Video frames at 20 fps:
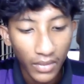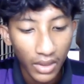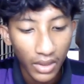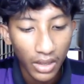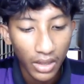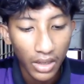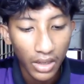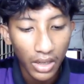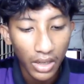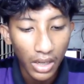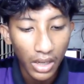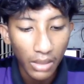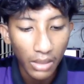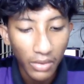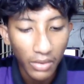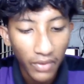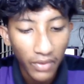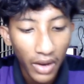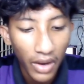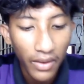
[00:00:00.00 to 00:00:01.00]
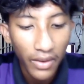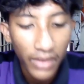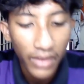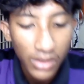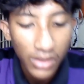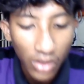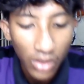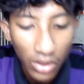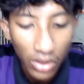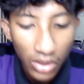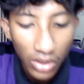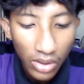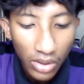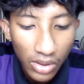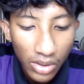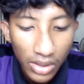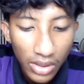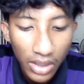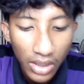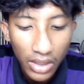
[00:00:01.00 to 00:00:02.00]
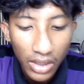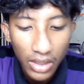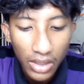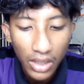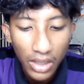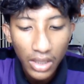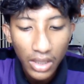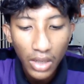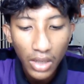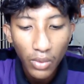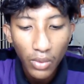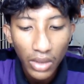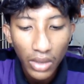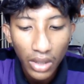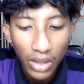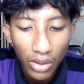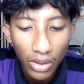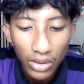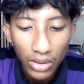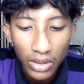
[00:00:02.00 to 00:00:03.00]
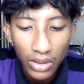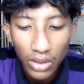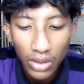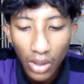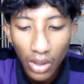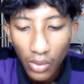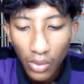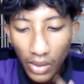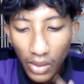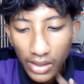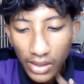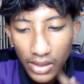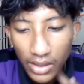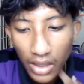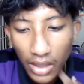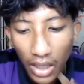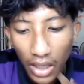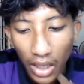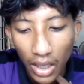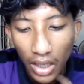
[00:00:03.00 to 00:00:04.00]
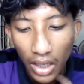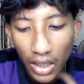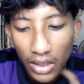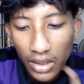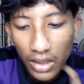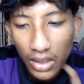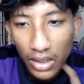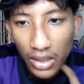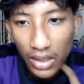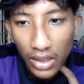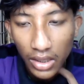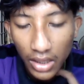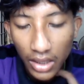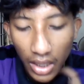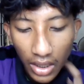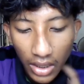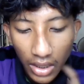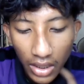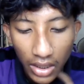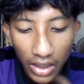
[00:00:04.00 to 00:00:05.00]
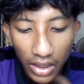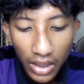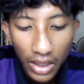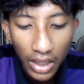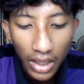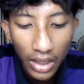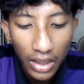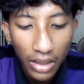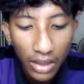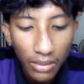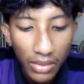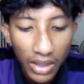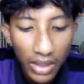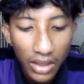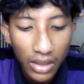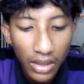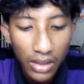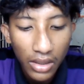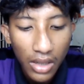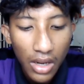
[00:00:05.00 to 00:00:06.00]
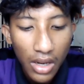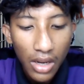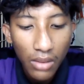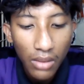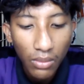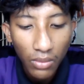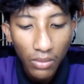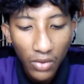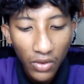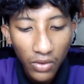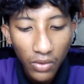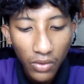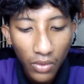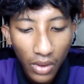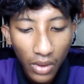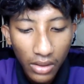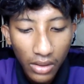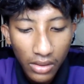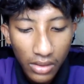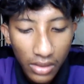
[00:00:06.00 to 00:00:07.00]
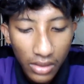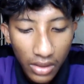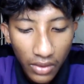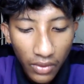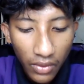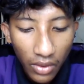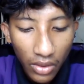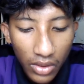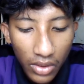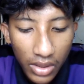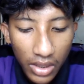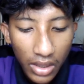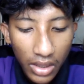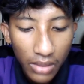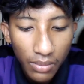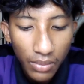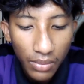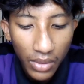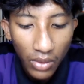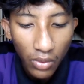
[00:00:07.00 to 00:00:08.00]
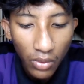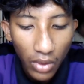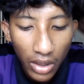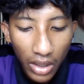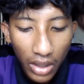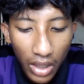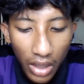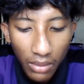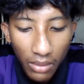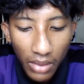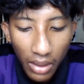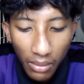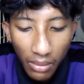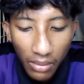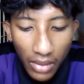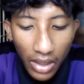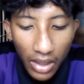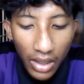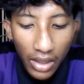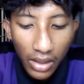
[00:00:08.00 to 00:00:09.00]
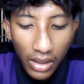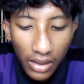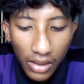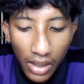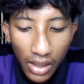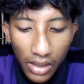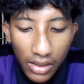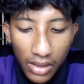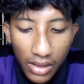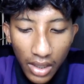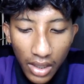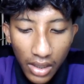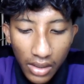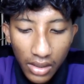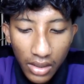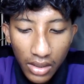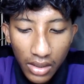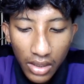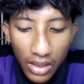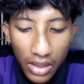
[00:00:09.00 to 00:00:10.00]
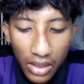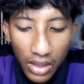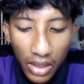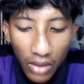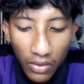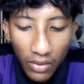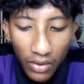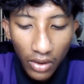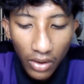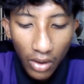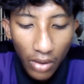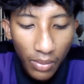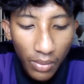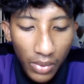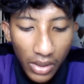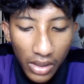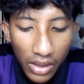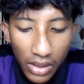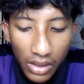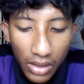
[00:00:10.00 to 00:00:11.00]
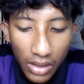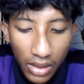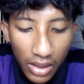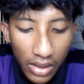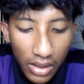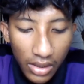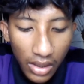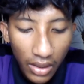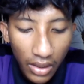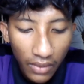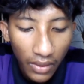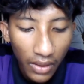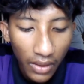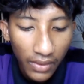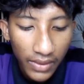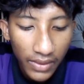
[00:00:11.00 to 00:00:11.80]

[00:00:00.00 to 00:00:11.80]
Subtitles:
Number 5 is continue turn the degree wheel counterclockwise until the dial indicator meter move 1 revolution per 1 mm. Then take the degree for open intake valves.